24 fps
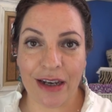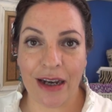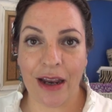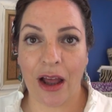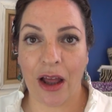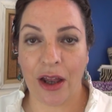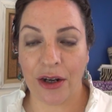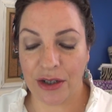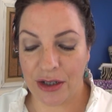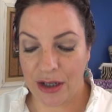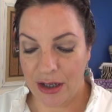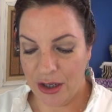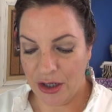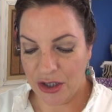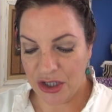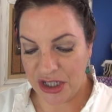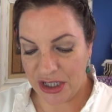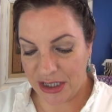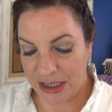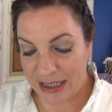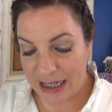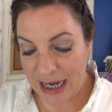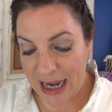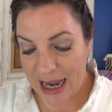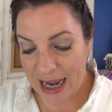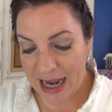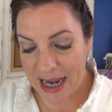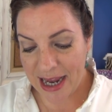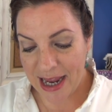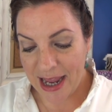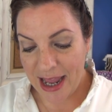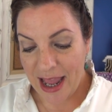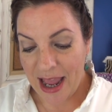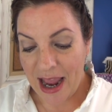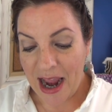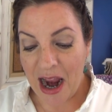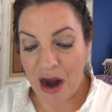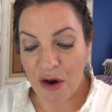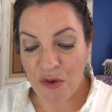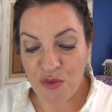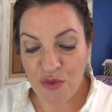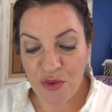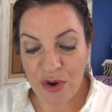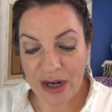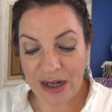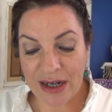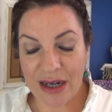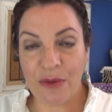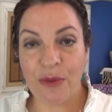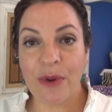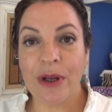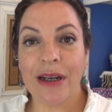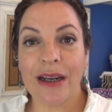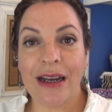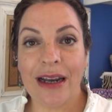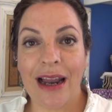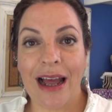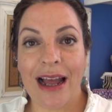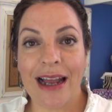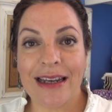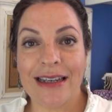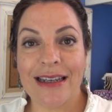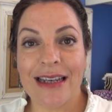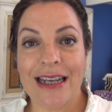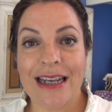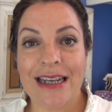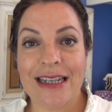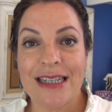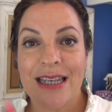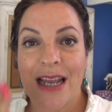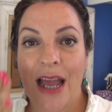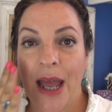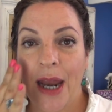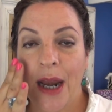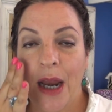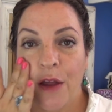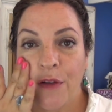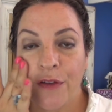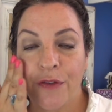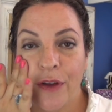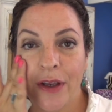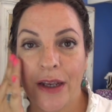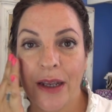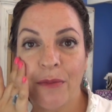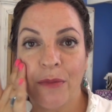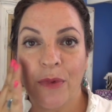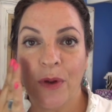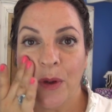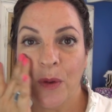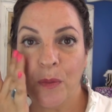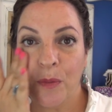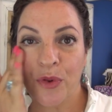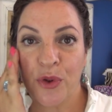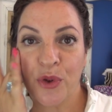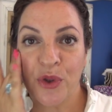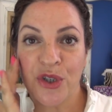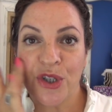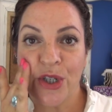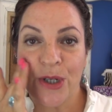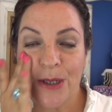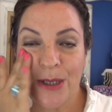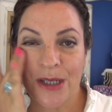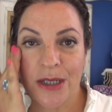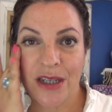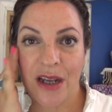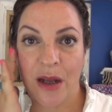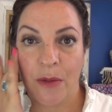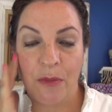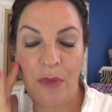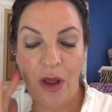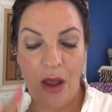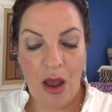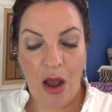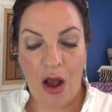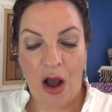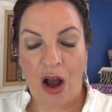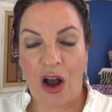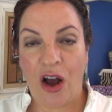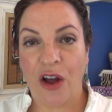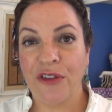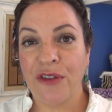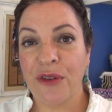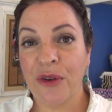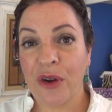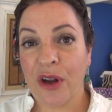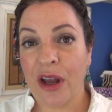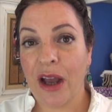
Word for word: it on today. I really really like this, and I think I'm gonna purchase some other